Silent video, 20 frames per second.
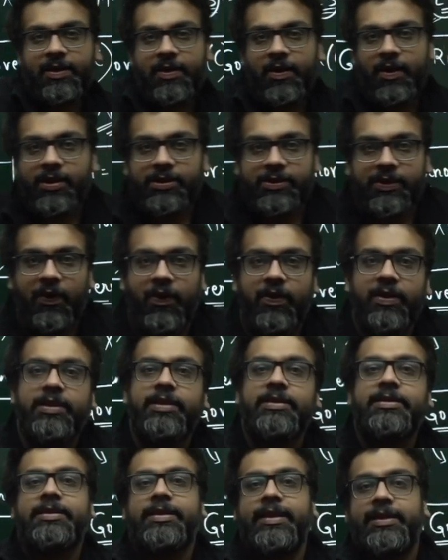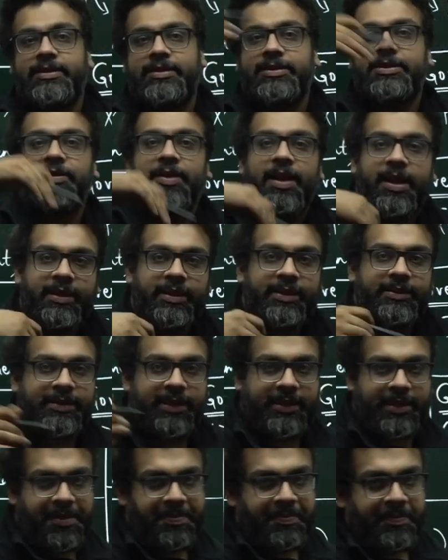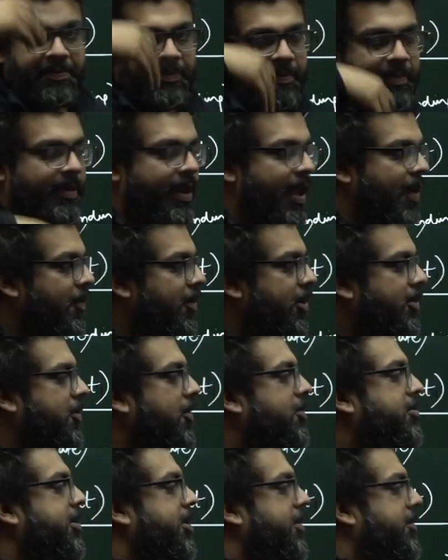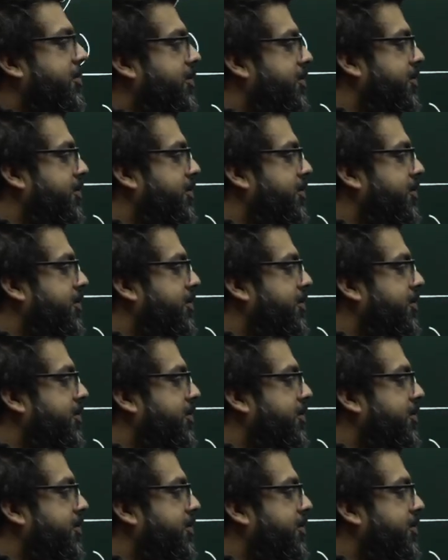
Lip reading: calls all the states together. He said, come, I want to talk to you.